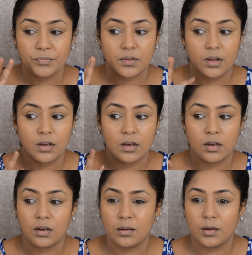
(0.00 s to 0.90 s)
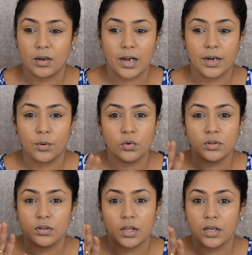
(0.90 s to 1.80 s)
I
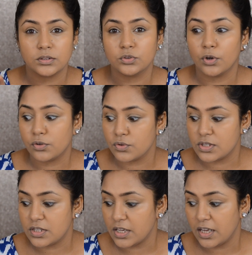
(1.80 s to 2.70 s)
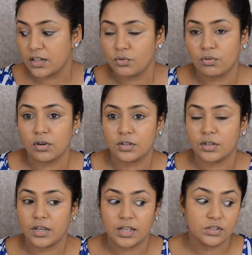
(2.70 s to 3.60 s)
don't think it's going to stay throughout the day.